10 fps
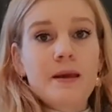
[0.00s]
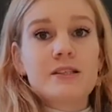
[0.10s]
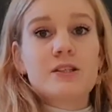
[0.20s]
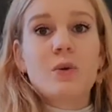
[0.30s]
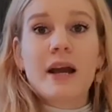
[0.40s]

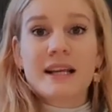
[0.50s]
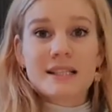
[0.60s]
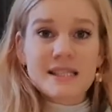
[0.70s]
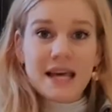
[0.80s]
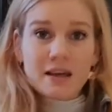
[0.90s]
so I can
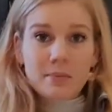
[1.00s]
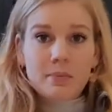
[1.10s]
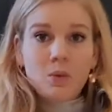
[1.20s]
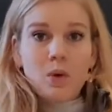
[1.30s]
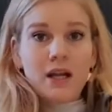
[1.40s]
stand up
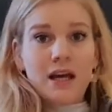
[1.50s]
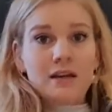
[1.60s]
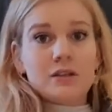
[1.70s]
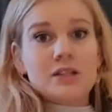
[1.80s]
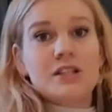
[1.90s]
while I
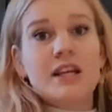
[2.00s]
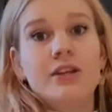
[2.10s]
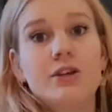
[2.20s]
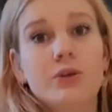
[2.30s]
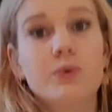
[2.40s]
continue